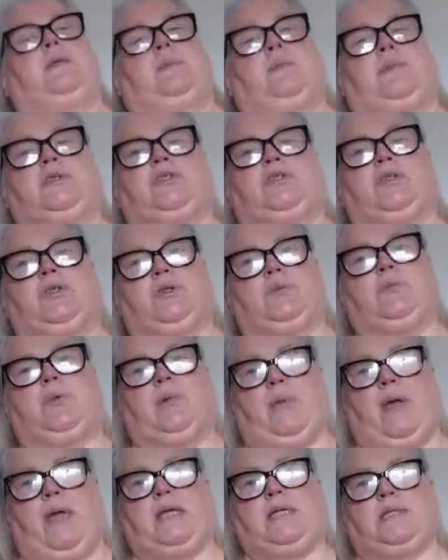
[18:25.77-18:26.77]
should be
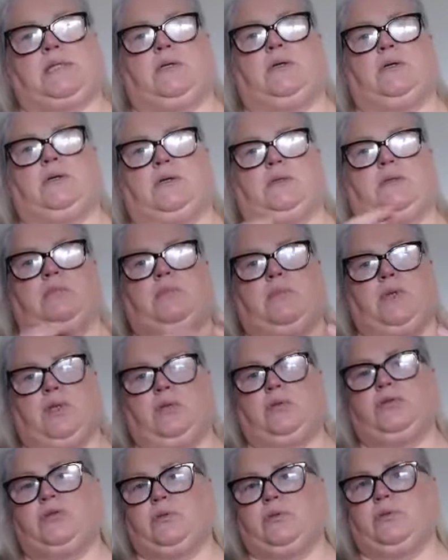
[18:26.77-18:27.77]
based on
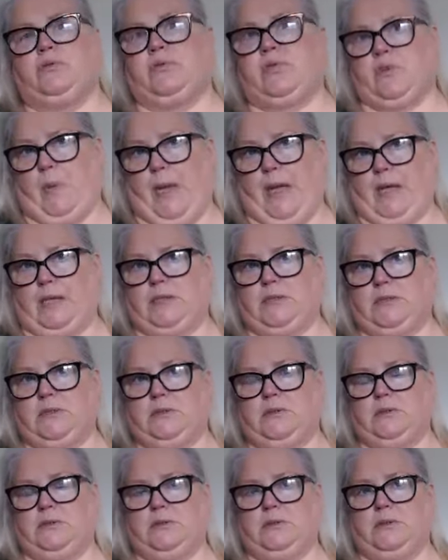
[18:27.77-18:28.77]
mutual respect,
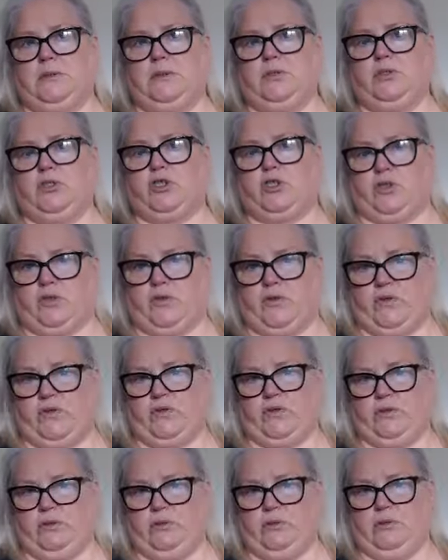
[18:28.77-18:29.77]

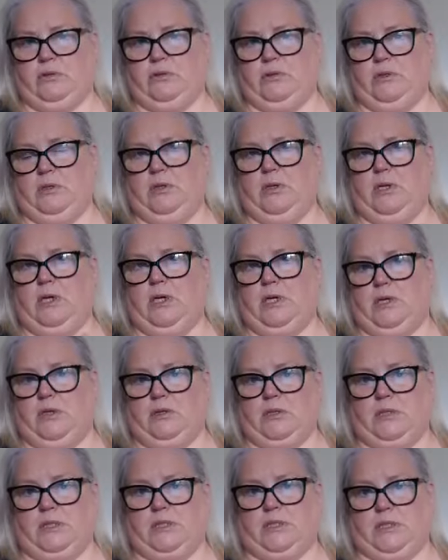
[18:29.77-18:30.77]
trust, and
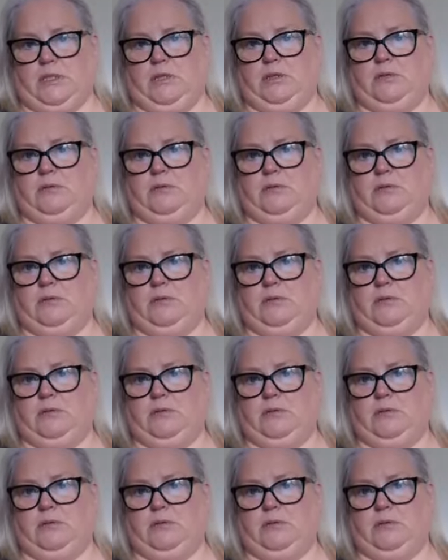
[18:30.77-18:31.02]
honesty.